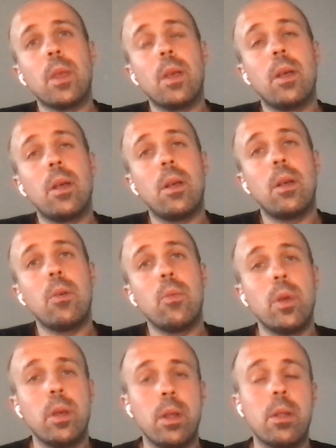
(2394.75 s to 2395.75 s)

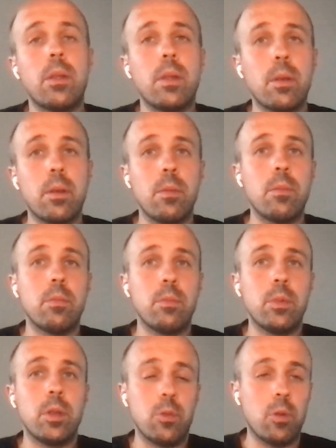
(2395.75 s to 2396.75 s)
We add
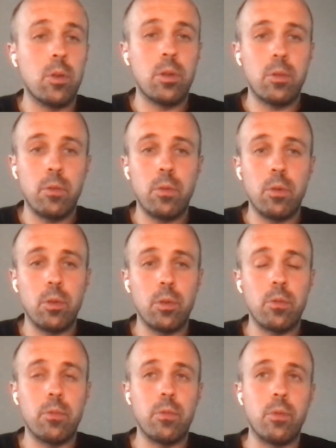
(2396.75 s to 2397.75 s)
monitorings, of
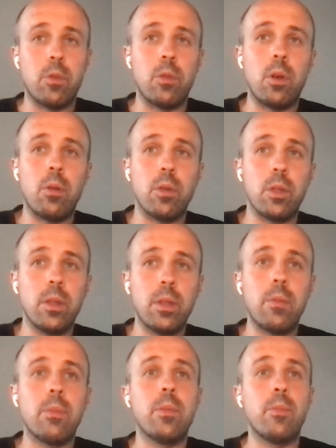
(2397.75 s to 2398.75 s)
course, for our
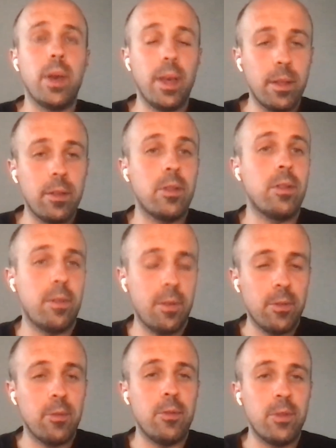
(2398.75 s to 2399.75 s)
systems based
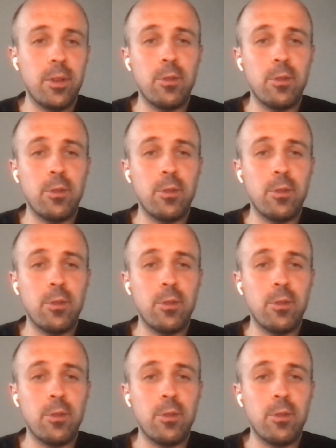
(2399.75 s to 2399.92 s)
on